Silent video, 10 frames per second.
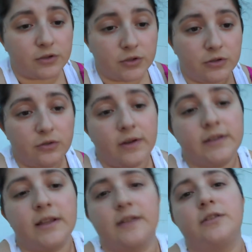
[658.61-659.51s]
to
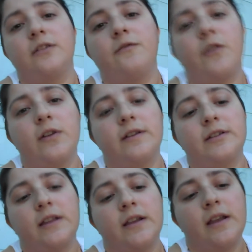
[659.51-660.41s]
Sex Nerd
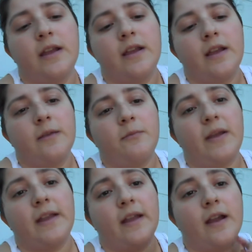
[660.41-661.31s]
Furries
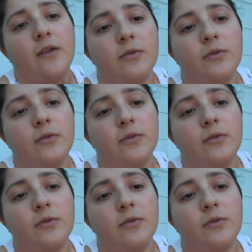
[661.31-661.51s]
making a